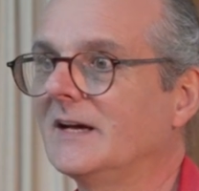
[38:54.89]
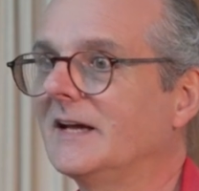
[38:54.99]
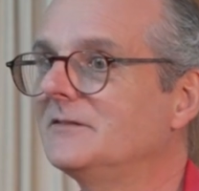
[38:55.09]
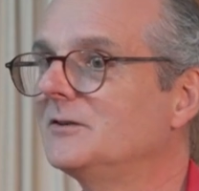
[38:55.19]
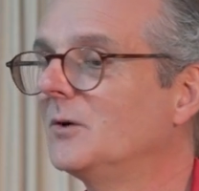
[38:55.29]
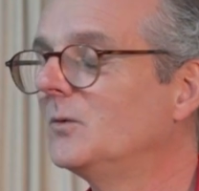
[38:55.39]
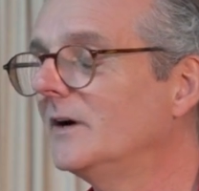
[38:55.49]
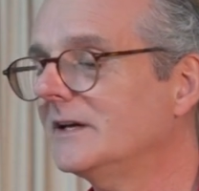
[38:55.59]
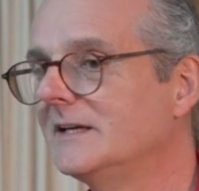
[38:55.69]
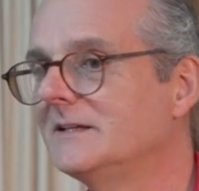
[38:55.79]
And if you're
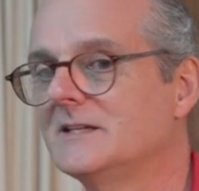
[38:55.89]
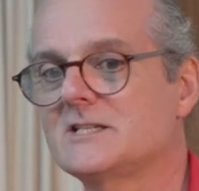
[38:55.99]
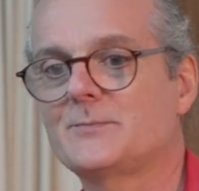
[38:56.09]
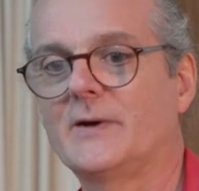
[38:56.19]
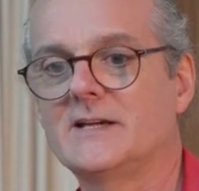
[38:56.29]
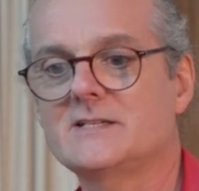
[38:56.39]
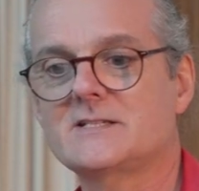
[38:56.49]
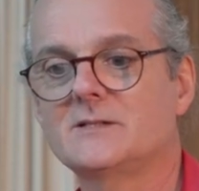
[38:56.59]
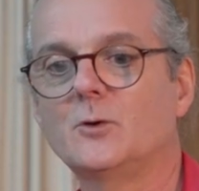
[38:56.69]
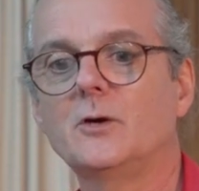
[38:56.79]
working in this
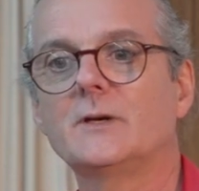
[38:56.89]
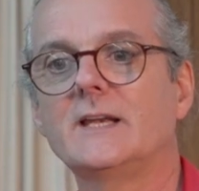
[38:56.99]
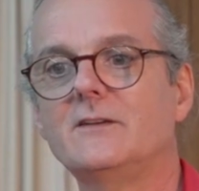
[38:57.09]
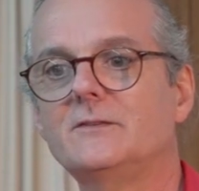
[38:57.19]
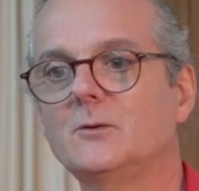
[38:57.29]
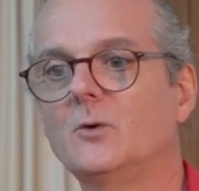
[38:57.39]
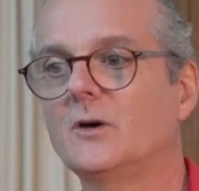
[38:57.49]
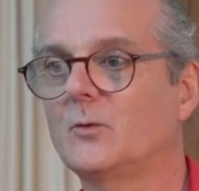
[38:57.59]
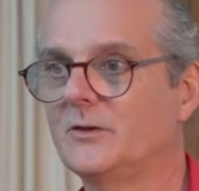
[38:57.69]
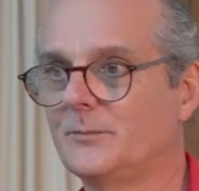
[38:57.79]
space, we would love to
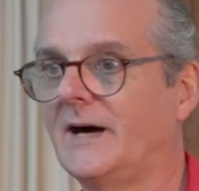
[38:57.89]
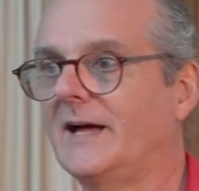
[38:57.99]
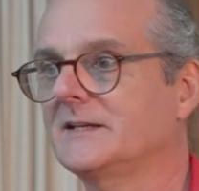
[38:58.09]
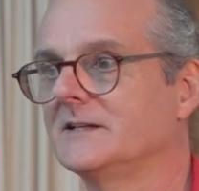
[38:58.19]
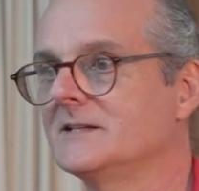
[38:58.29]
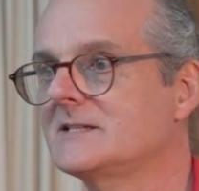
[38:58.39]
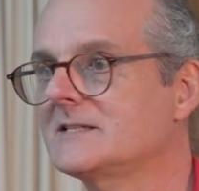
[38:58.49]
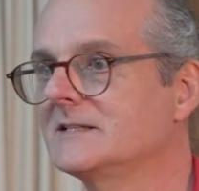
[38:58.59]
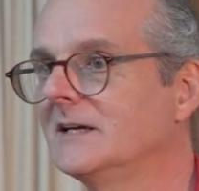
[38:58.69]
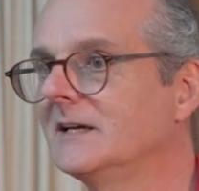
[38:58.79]
work with
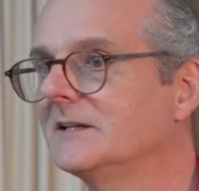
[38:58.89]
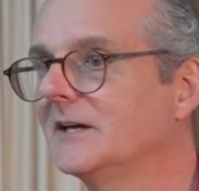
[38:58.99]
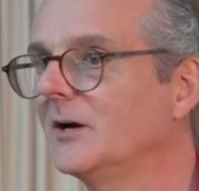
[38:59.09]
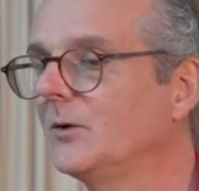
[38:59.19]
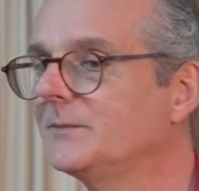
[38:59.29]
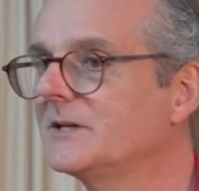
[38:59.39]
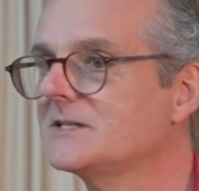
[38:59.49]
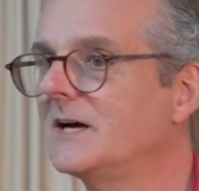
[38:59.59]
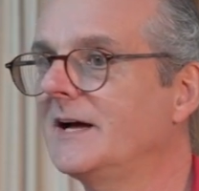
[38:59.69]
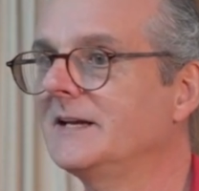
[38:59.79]
partners to help
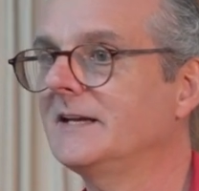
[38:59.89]
design